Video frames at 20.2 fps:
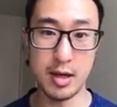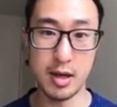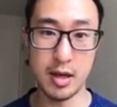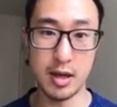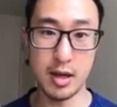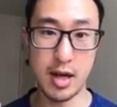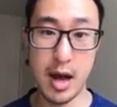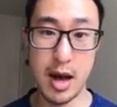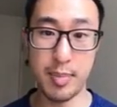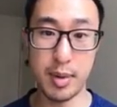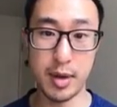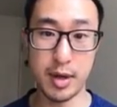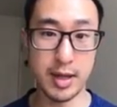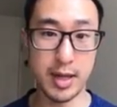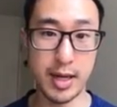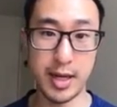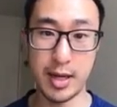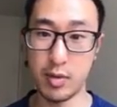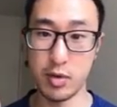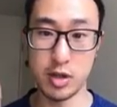carpet
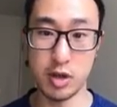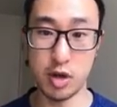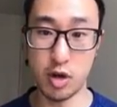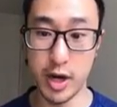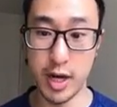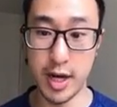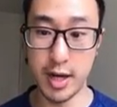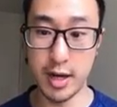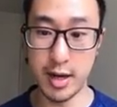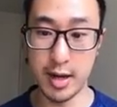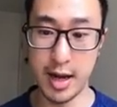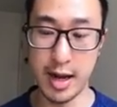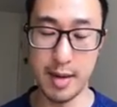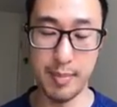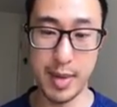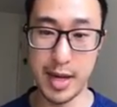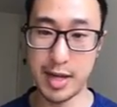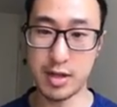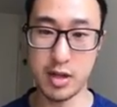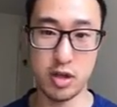cleaning was green, and
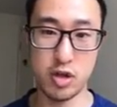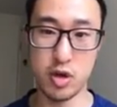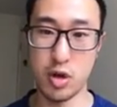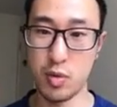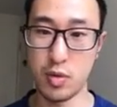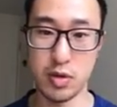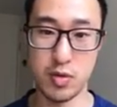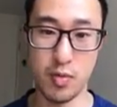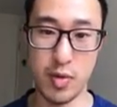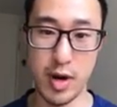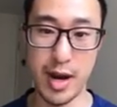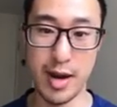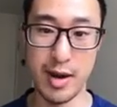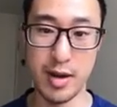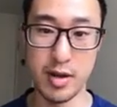pest control was red.